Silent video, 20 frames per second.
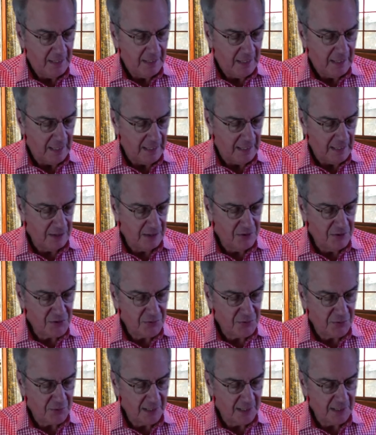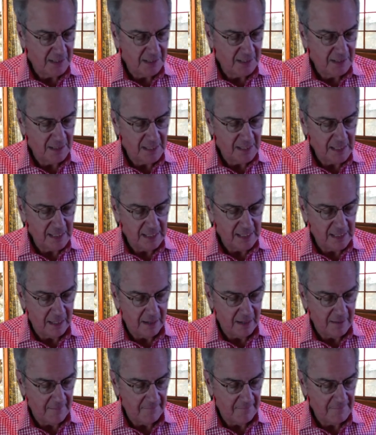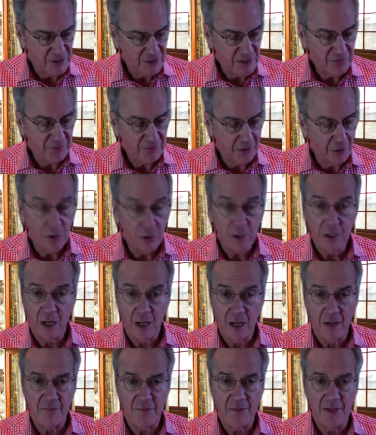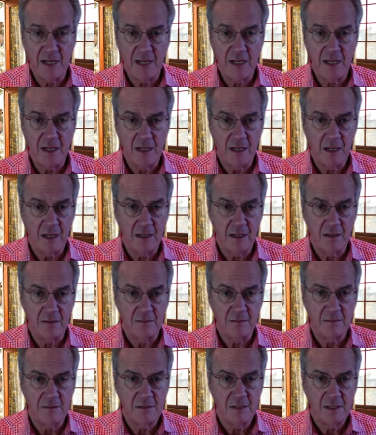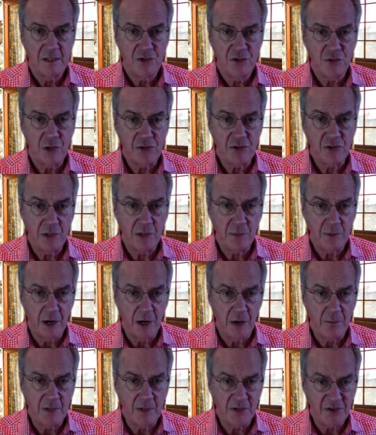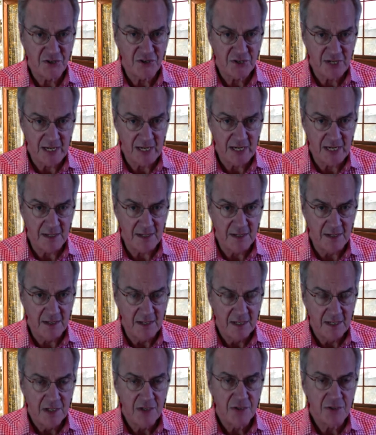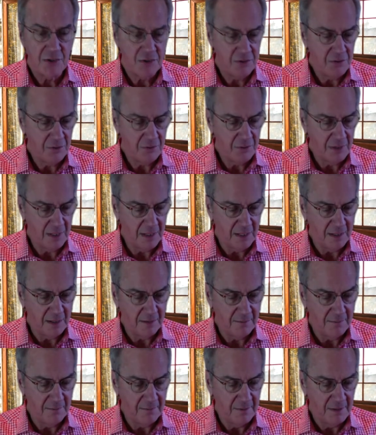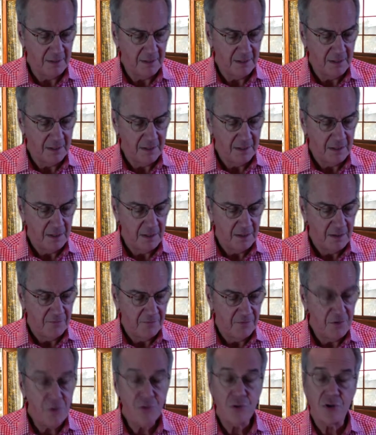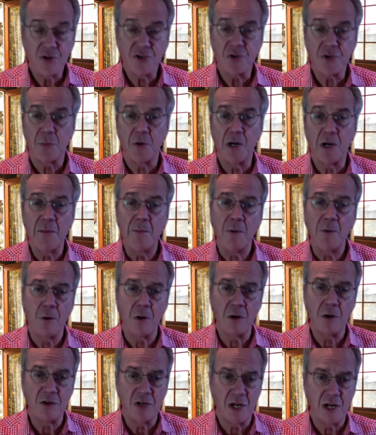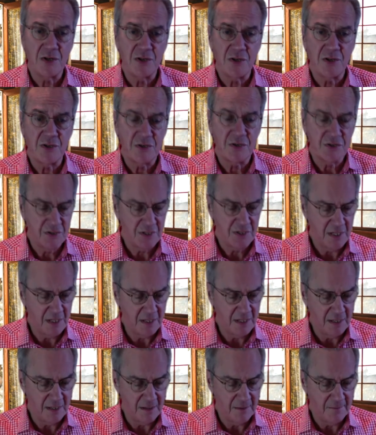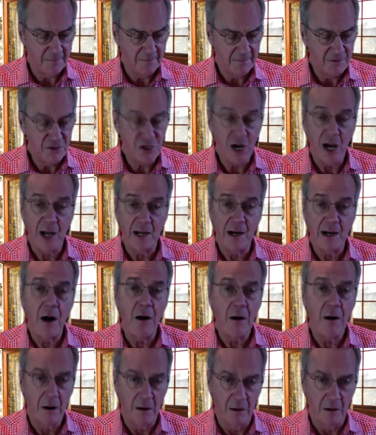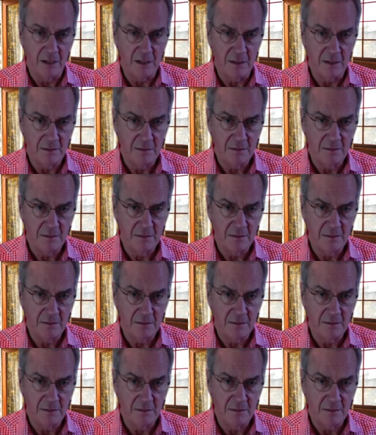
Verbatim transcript: And here's what the uh, chief clerk of the uh, Treasury Department said to uh, future Supreme Court Justice uh, John Harlan.